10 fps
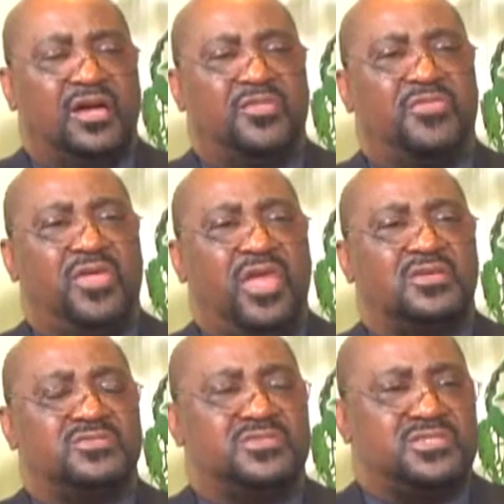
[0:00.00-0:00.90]

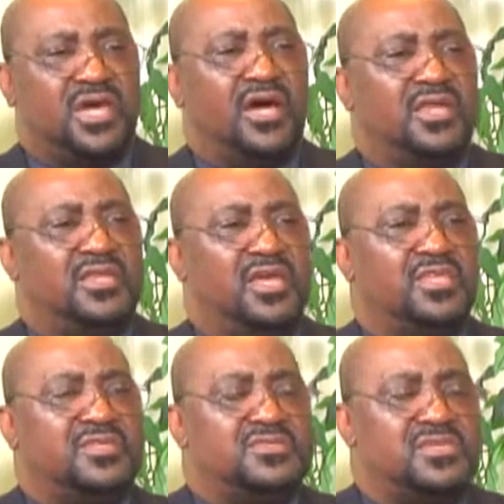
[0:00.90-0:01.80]
things are done
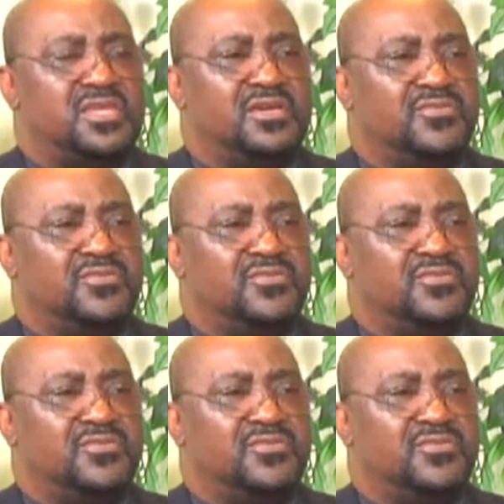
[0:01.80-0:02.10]
in the city of